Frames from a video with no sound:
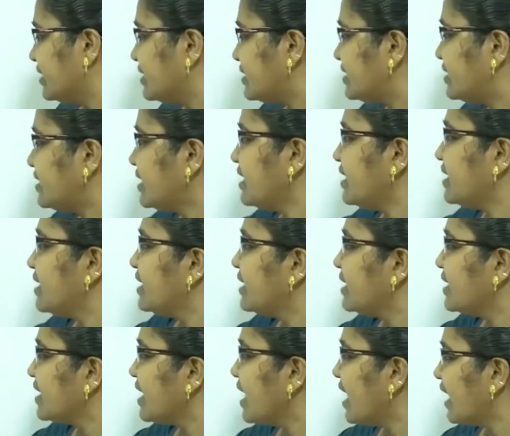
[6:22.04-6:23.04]
See,
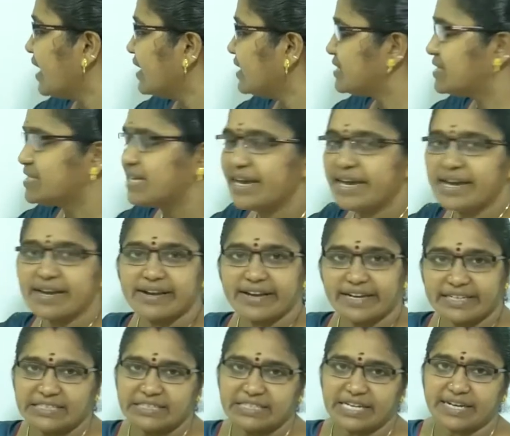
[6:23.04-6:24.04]
nya is a
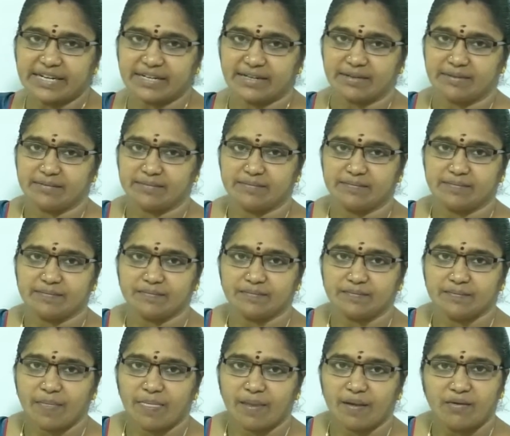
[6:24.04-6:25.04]
conjunct.
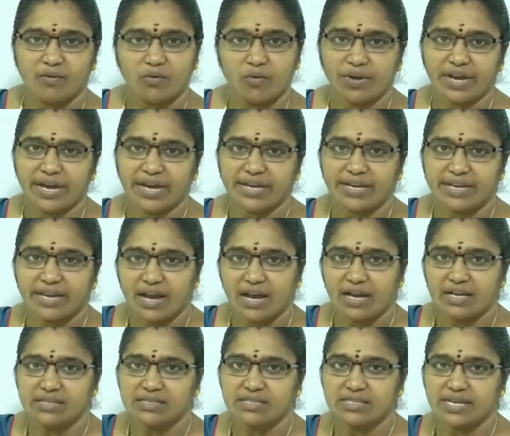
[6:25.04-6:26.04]
Okay,
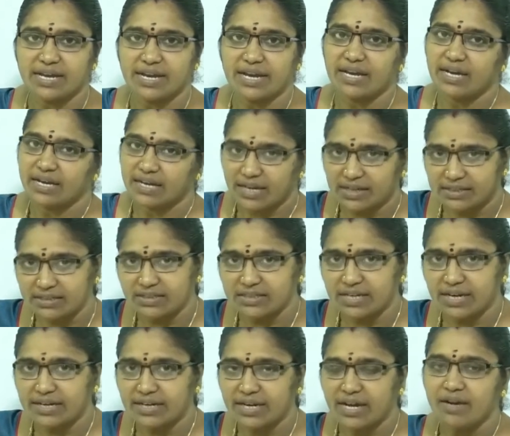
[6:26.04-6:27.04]
nya is a
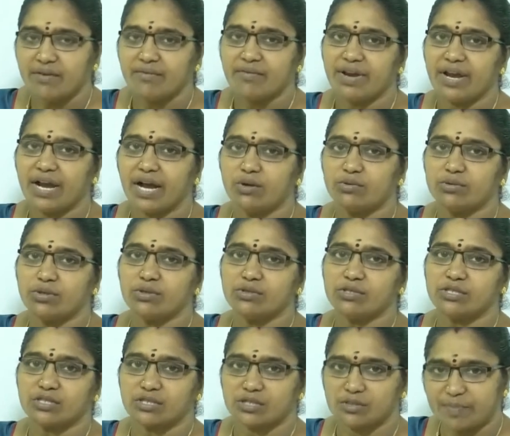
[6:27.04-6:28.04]
conjunct. We have to
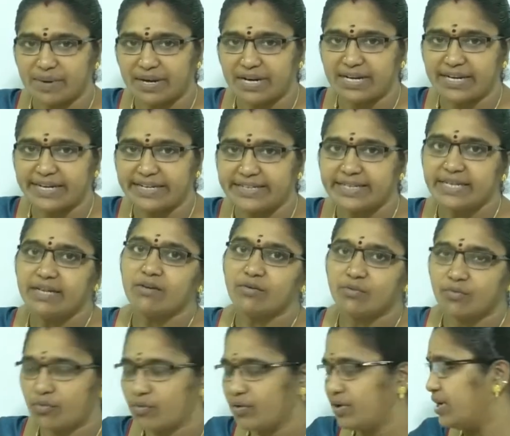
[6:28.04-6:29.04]
spell it
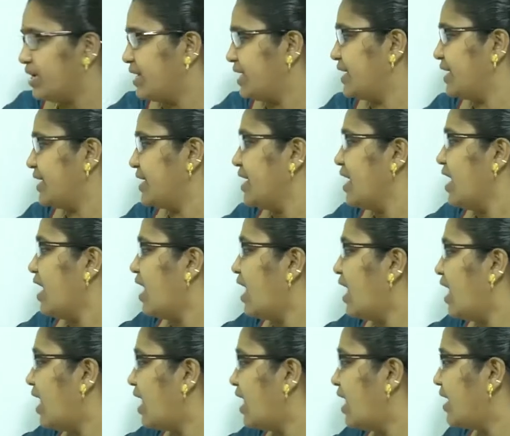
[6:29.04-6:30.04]
fully.
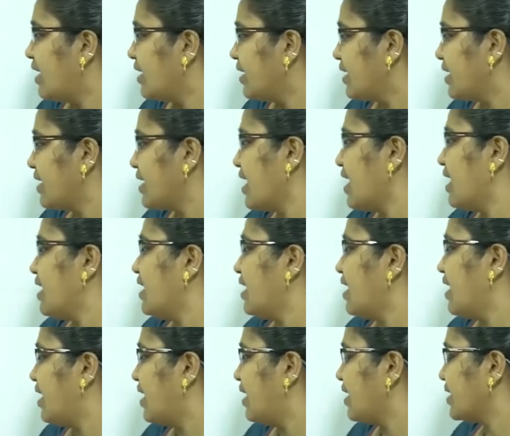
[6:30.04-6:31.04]
Anya.
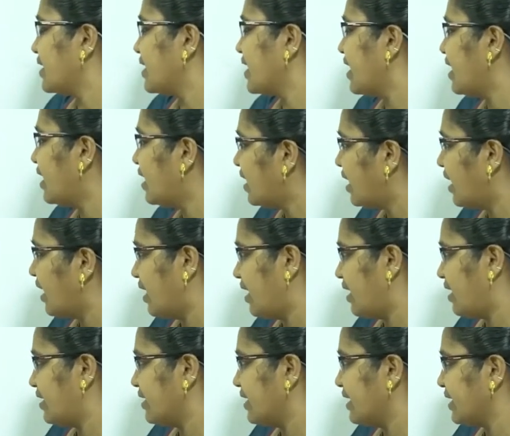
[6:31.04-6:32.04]
Anya,
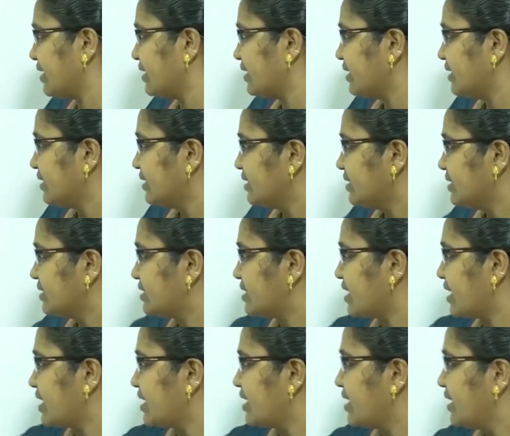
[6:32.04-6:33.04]
order.
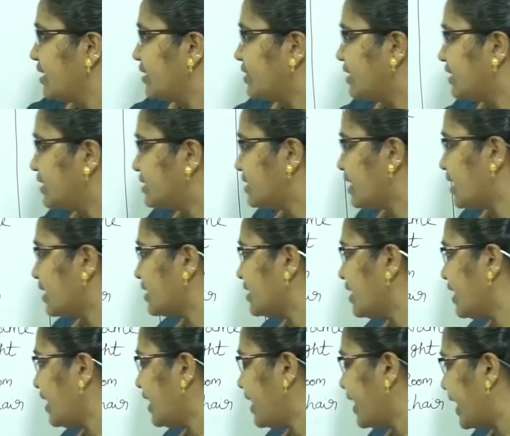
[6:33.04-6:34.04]
Say, these are
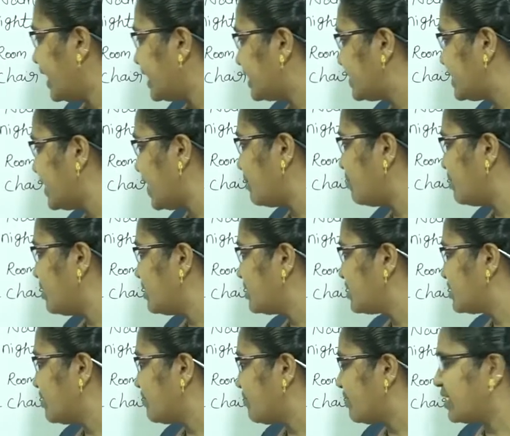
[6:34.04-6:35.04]
the
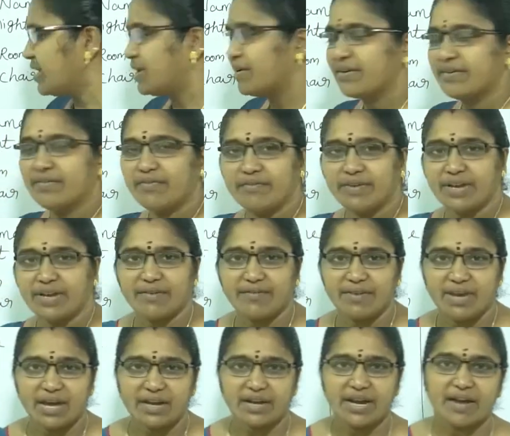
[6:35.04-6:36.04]
examples. We
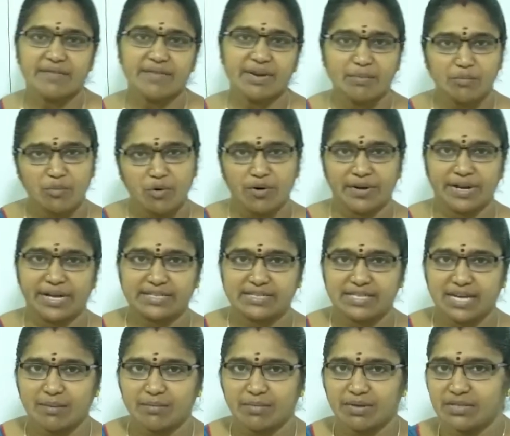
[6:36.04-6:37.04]
are having more
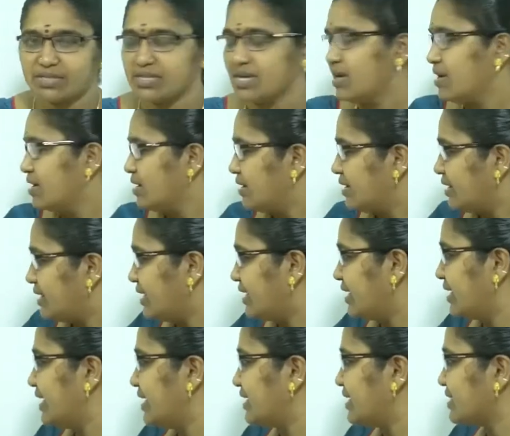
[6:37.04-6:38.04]
examples.
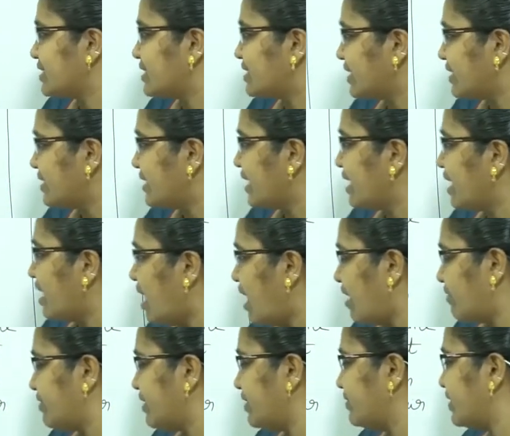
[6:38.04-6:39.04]
Let us see the
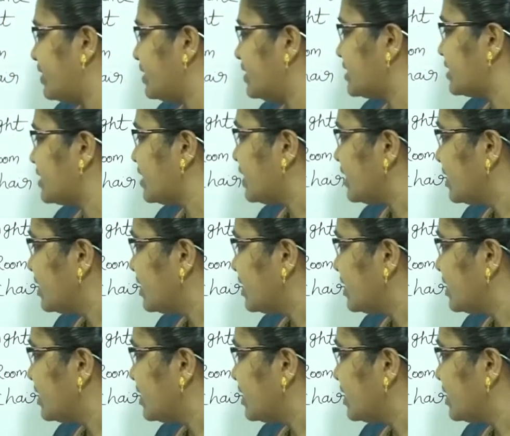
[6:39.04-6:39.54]
afterwards.